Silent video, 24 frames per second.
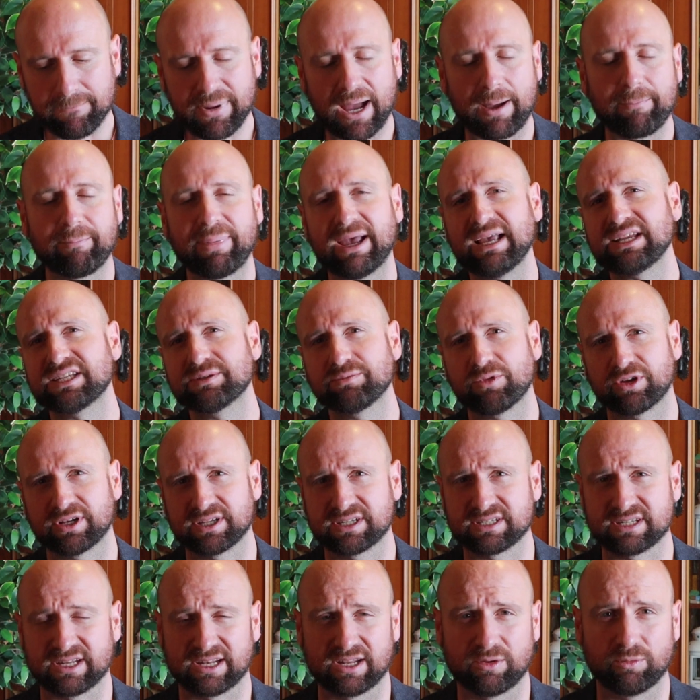But
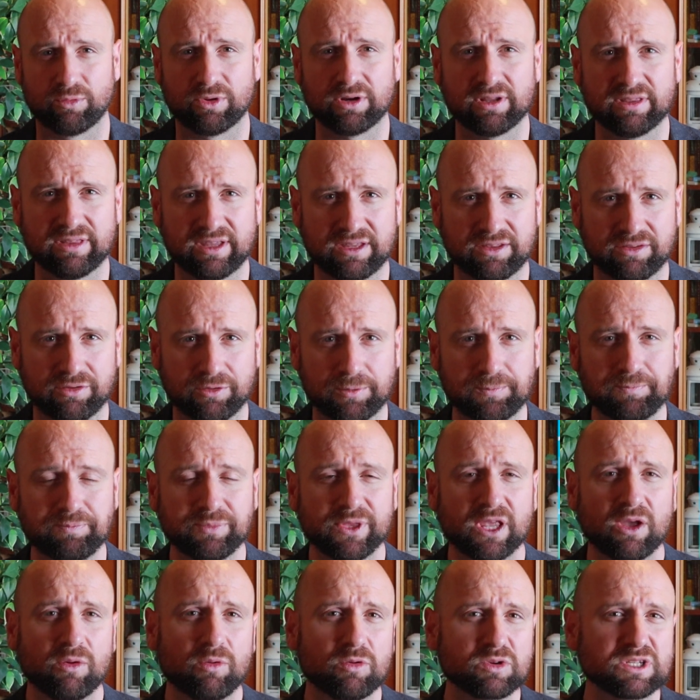Passamonti study, what did they do?
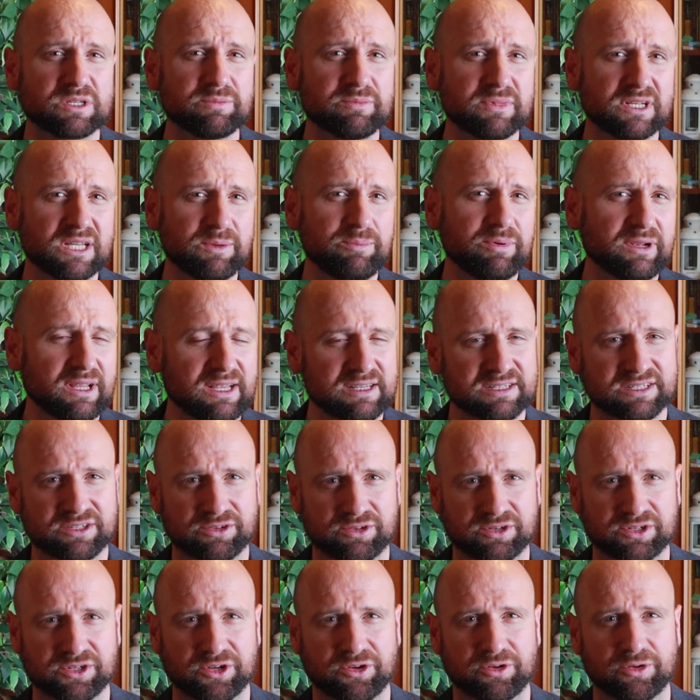Well, to manipulate
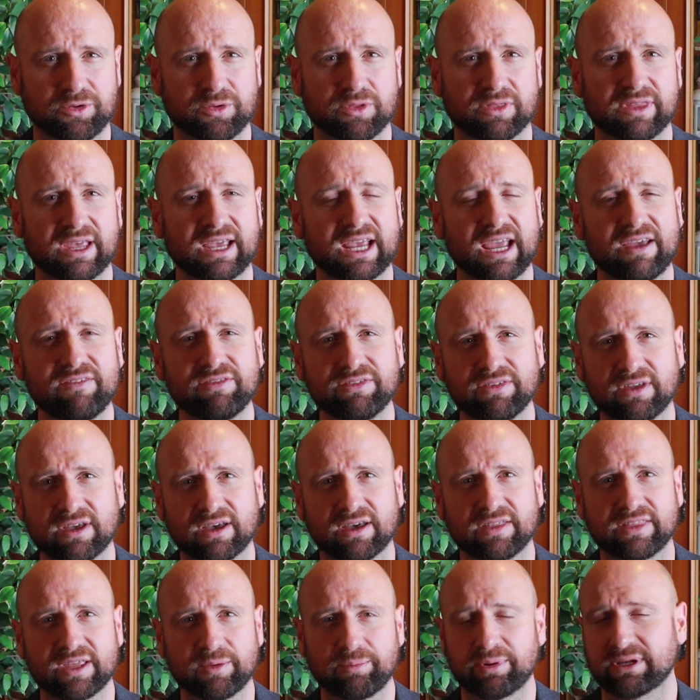serotonin, they gave
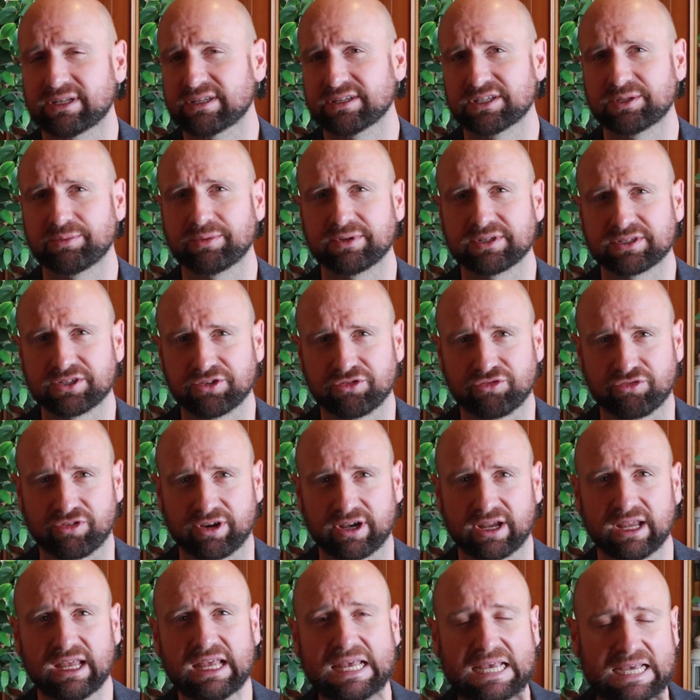their participants a
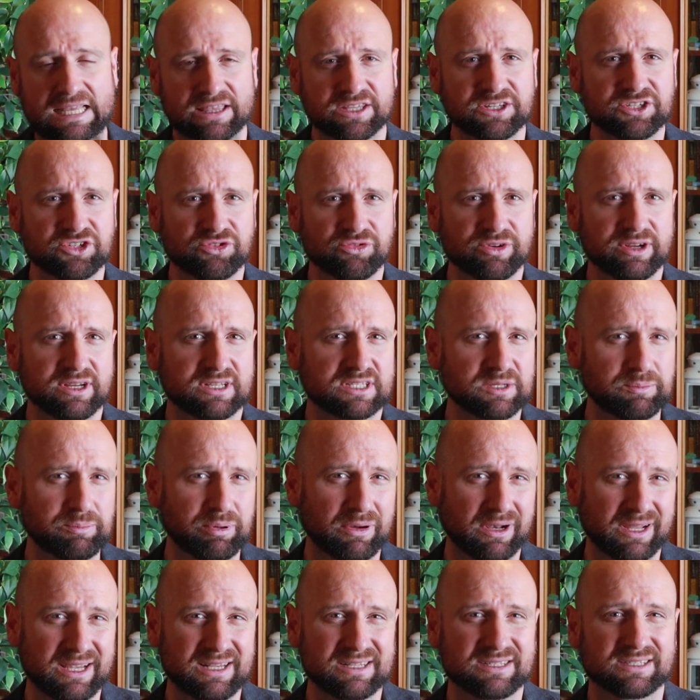drink. And this drink
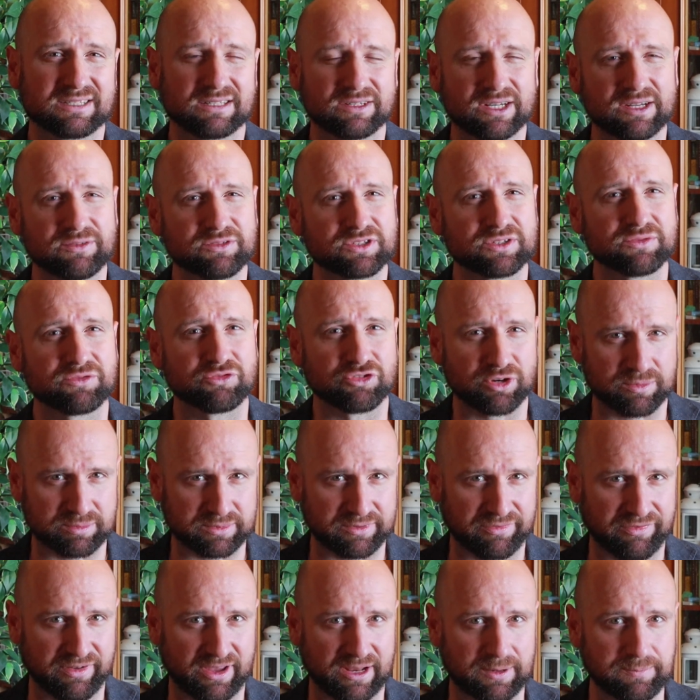depletes levels of
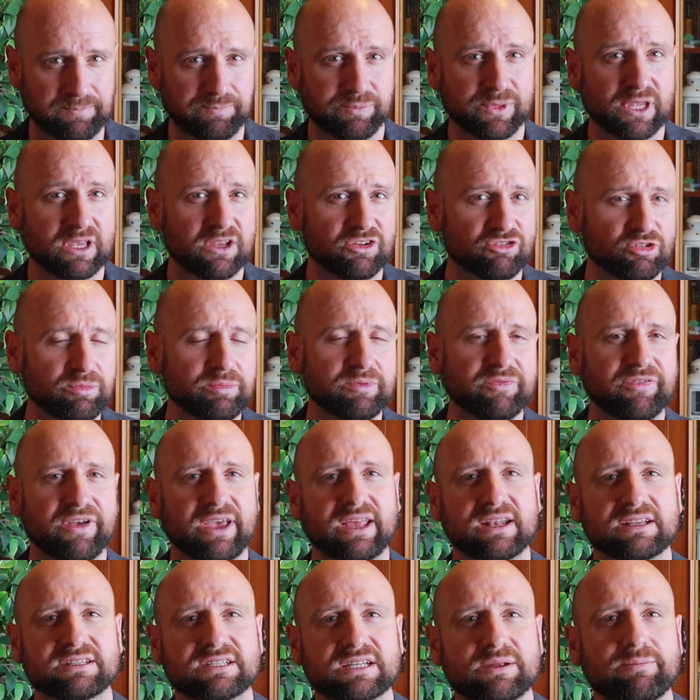tryptophan.
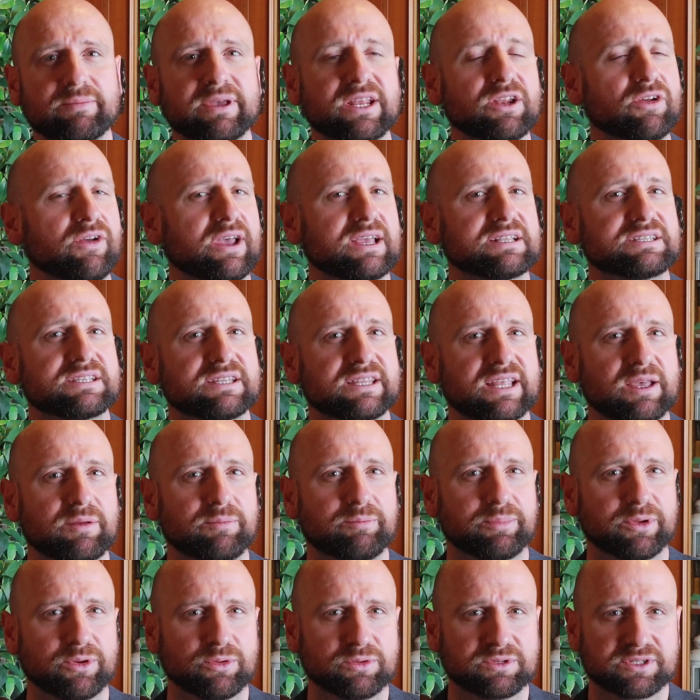Tryptophan is an amino acid
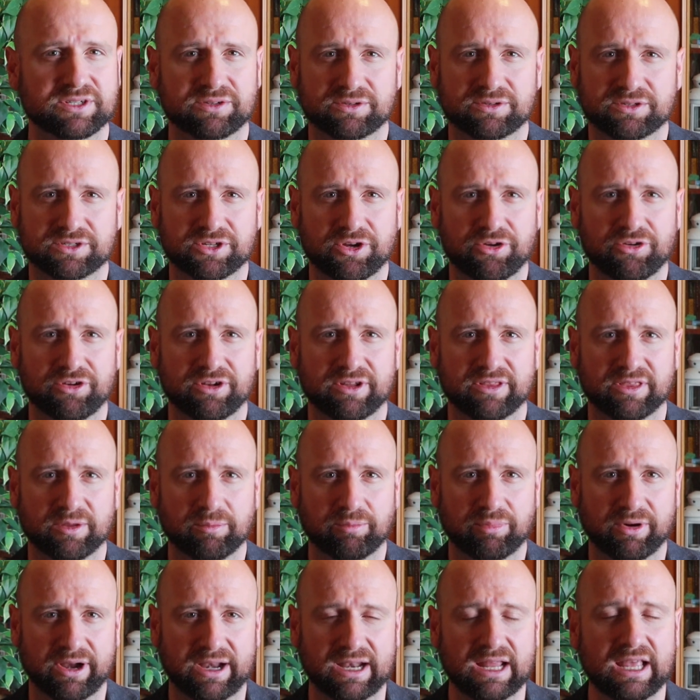that builds serotonin in the
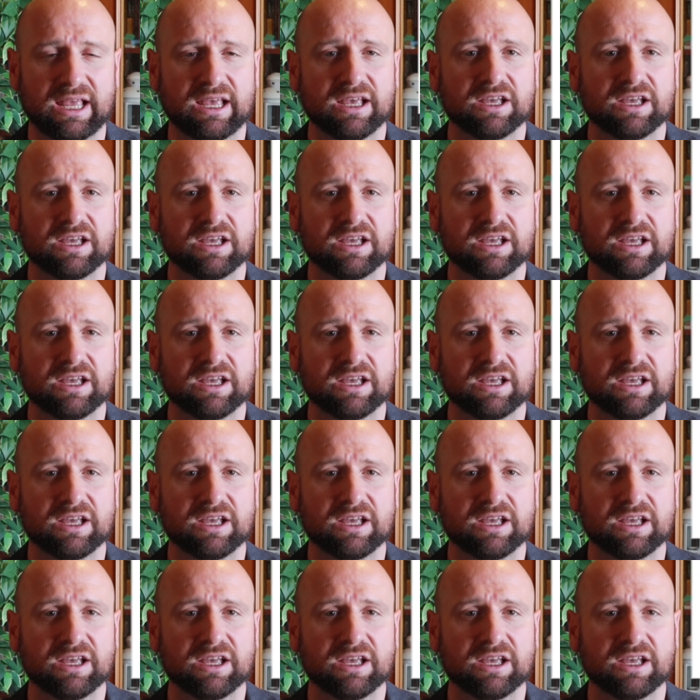brain.